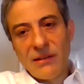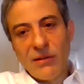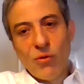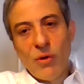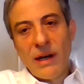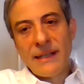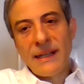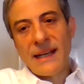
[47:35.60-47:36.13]

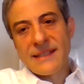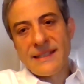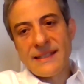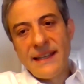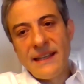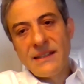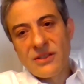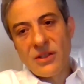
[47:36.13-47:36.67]
One last
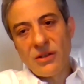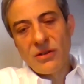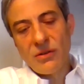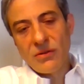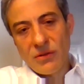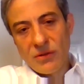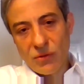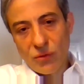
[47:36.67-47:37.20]
thing.
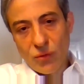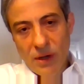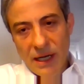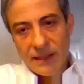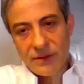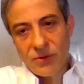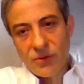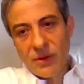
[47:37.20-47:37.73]
So to
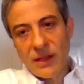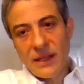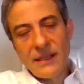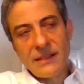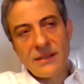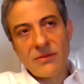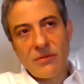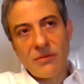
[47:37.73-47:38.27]
add two
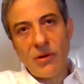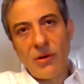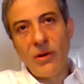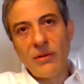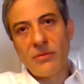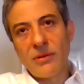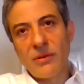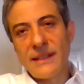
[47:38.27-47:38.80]
things,
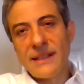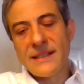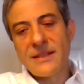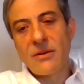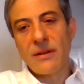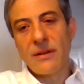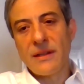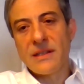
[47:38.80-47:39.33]
what does
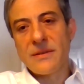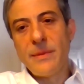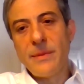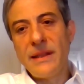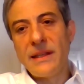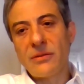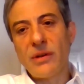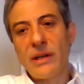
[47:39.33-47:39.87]
all this
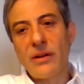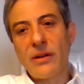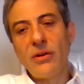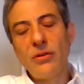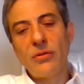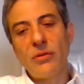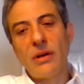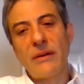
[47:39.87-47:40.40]
mean? That we're
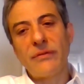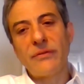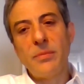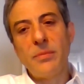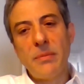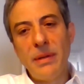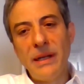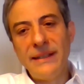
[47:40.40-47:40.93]
going to have to
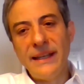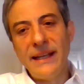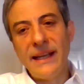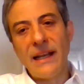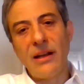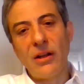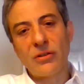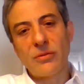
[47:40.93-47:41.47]
be building
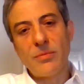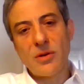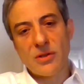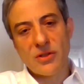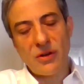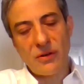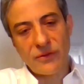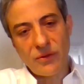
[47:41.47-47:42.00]
a lot more
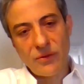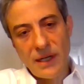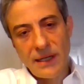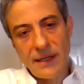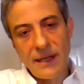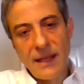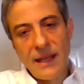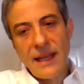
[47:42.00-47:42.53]

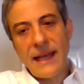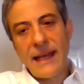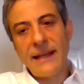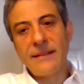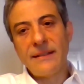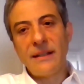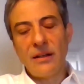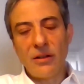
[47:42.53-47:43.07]
software
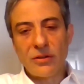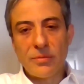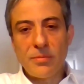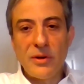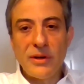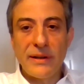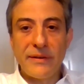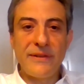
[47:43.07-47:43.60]
and a lot
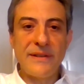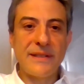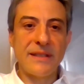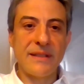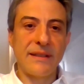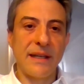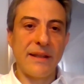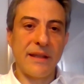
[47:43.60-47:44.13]
more
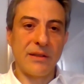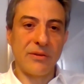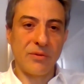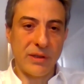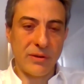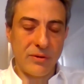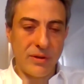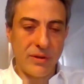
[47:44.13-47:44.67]
efficiently than
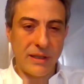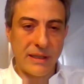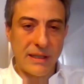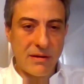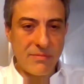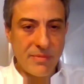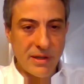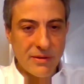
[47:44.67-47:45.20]
we're doing
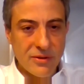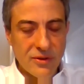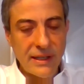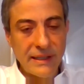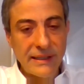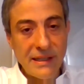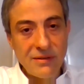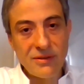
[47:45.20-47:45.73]
now, because
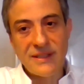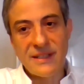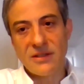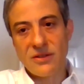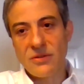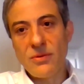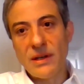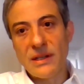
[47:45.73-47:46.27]
right now it's
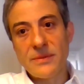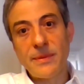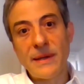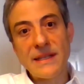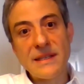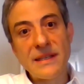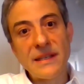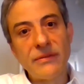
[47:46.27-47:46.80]
just too
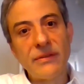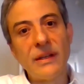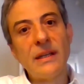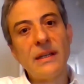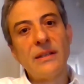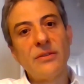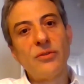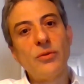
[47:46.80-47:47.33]
expensive
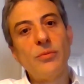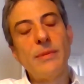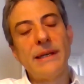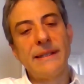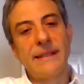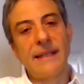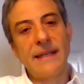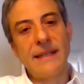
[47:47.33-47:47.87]
to
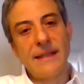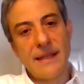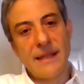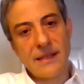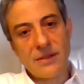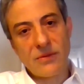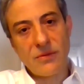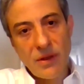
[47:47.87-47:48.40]
maintain
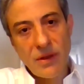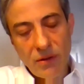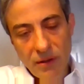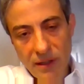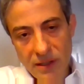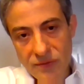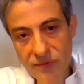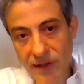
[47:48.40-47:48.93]
this with
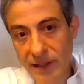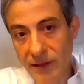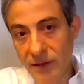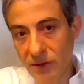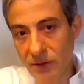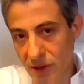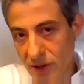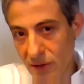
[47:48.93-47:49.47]
all these
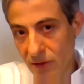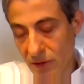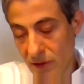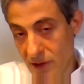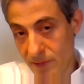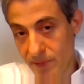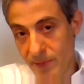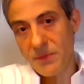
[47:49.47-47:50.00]
vendors and all
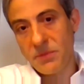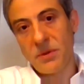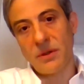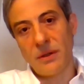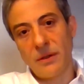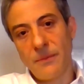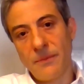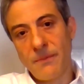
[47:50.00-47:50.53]
these
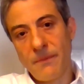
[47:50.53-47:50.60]
people.